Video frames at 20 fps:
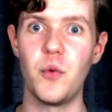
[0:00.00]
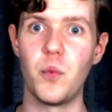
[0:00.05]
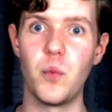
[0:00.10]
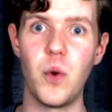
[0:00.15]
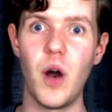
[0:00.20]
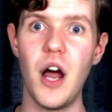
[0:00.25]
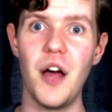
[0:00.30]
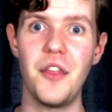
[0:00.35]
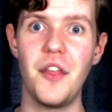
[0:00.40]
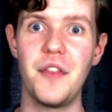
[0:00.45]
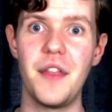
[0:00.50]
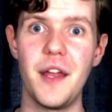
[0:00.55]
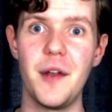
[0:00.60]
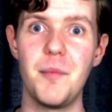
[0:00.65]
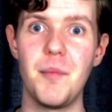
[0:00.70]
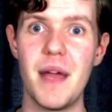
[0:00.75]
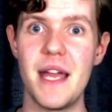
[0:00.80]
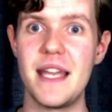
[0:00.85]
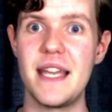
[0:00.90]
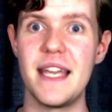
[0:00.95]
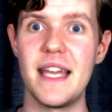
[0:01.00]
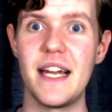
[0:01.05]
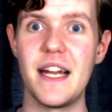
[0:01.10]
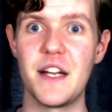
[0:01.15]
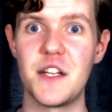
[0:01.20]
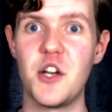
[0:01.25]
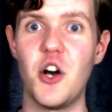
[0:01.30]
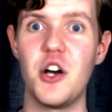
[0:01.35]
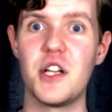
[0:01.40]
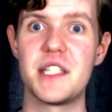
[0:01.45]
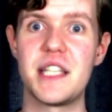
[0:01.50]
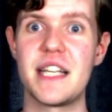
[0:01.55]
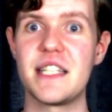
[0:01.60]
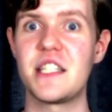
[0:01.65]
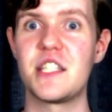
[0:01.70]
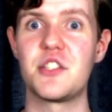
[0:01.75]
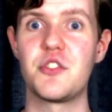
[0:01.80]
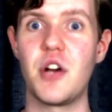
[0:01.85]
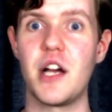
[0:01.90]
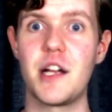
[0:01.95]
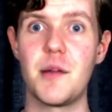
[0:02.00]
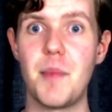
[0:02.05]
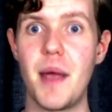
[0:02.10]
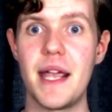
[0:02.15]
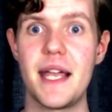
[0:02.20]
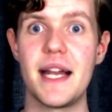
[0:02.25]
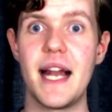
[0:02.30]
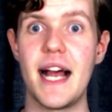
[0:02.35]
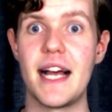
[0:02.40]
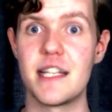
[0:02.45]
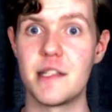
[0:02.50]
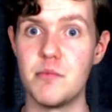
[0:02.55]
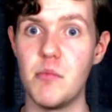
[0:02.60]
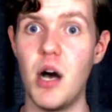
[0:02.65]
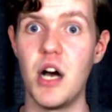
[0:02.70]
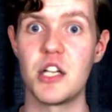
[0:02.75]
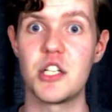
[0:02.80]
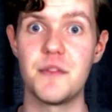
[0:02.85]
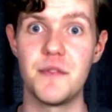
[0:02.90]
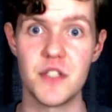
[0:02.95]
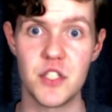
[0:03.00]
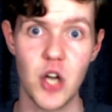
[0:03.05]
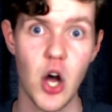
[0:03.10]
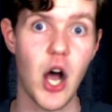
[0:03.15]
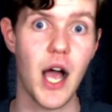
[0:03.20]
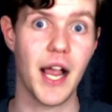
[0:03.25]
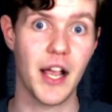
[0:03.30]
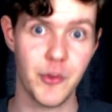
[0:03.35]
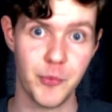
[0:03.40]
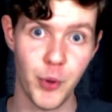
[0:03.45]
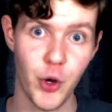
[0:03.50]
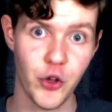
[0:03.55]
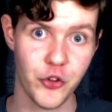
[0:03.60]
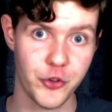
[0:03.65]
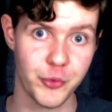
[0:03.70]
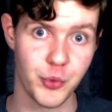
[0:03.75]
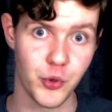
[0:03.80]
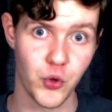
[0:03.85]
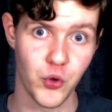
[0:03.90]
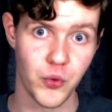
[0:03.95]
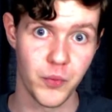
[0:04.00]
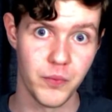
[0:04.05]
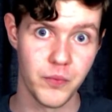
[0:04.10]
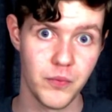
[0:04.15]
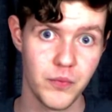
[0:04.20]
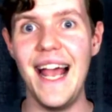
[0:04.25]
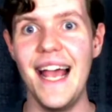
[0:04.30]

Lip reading: rather than making it a contest and trying to make it as much of a tie as possible.